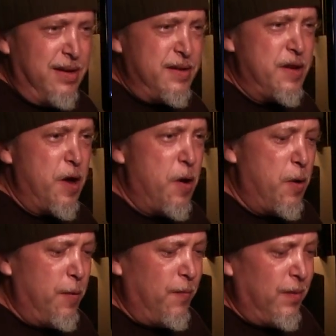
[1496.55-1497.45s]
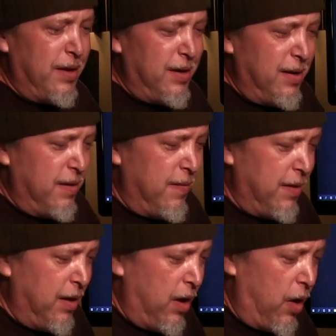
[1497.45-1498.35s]
So,
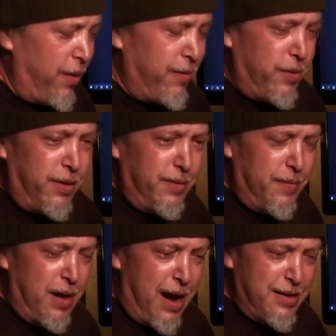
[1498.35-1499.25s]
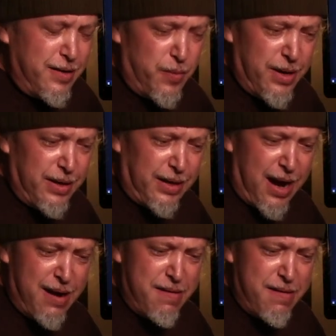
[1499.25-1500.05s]
all right, well, I just wanted to kind